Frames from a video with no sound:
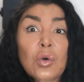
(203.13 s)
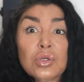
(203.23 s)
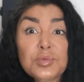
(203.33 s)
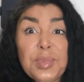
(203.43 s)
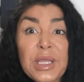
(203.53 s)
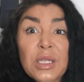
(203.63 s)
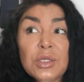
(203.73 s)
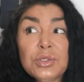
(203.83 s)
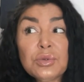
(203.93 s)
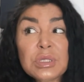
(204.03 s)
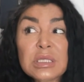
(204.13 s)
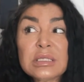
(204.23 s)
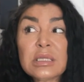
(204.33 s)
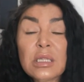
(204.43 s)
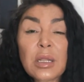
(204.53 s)
who's been doing
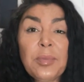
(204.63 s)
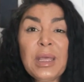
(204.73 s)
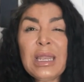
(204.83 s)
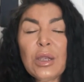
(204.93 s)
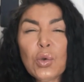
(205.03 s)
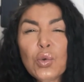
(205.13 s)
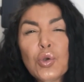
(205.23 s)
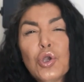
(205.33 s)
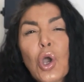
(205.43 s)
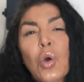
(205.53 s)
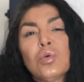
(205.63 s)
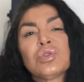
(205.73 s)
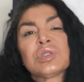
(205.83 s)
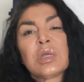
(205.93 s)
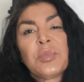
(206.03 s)
this a little bit and who
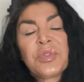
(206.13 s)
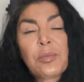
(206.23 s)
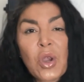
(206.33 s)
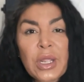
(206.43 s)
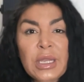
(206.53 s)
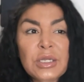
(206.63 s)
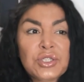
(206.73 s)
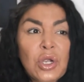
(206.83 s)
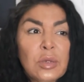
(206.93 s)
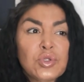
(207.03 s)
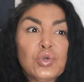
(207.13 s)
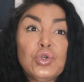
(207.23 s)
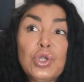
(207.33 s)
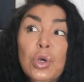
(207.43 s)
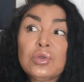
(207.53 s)
knows some of the marketing terms, who
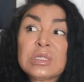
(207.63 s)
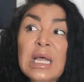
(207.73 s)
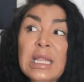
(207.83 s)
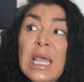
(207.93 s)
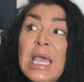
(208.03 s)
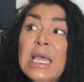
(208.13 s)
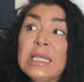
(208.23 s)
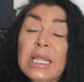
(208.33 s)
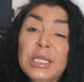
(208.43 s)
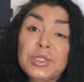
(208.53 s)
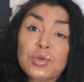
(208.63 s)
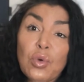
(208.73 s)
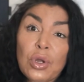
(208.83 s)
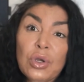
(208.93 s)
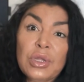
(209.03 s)
knows that they need to
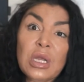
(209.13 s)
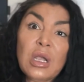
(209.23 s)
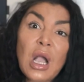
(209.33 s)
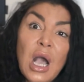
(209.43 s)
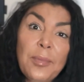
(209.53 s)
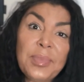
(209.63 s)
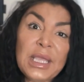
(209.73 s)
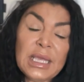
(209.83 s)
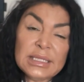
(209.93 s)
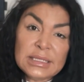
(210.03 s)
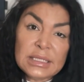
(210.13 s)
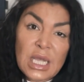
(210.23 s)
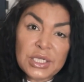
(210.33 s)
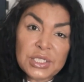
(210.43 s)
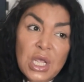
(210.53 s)
work on their copy and
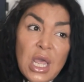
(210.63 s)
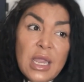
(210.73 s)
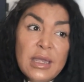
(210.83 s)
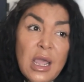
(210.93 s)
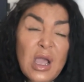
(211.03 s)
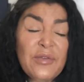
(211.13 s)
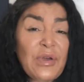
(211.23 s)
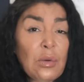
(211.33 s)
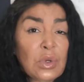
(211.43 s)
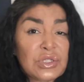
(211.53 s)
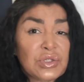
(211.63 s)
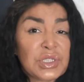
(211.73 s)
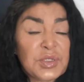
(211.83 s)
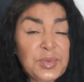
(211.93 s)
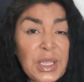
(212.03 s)
such. Now, if I was to
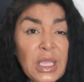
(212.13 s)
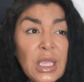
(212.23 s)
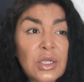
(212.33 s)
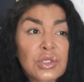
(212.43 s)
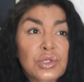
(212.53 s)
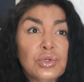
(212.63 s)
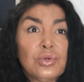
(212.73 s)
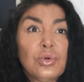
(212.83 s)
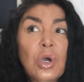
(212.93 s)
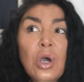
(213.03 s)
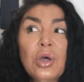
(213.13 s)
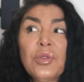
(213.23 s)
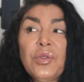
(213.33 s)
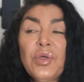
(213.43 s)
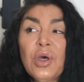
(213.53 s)
speak to
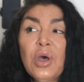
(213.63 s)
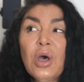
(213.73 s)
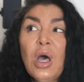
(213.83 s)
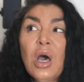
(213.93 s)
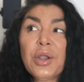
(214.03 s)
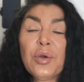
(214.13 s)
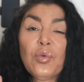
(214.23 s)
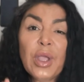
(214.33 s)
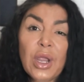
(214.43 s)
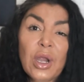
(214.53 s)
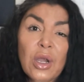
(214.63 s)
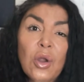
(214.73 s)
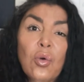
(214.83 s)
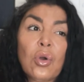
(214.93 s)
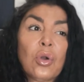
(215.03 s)
the
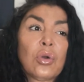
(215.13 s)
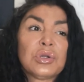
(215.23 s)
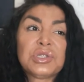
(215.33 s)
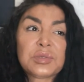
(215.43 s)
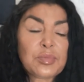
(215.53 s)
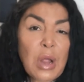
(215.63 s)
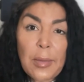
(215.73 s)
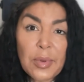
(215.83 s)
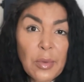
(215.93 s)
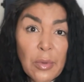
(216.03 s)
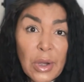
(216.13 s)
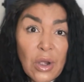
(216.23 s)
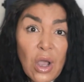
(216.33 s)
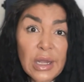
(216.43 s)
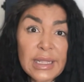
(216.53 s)
unaware or, or just problem
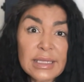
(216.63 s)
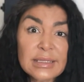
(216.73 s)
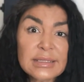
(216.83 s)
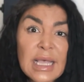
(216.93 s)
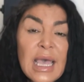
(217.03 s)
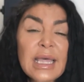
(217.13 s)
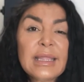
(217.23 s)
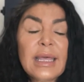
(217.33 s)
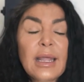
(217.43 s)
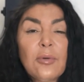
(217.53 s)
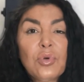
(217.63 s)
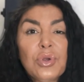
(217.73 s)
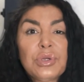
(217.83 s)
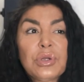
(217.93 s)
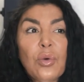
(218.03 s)
aware audience, then I
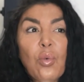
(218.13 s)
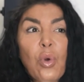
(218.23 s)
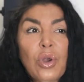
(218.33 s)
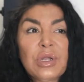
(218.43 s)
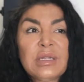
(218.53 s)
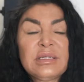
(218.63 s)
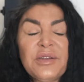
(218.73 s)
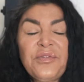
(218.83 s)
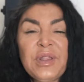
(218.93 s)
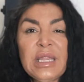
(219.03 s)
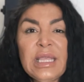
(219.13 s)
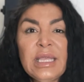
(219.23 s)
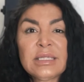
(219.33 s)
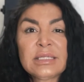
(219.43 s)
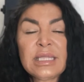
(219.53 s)
would word it
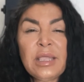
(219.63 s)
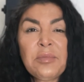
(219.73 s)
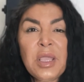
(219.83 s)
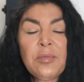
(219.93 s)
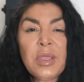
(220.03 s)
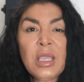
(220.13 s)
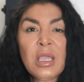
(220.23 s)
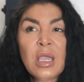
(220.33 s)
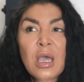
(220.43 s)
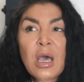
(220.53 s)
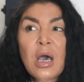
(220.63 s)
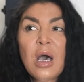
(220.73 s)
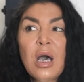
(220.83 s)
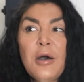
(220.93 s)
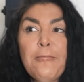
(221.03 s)
differently and say maybe
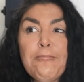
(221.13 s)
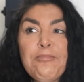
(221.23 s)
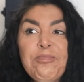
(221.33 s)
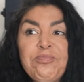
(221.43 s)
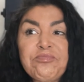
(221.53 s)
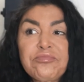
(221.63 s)
um,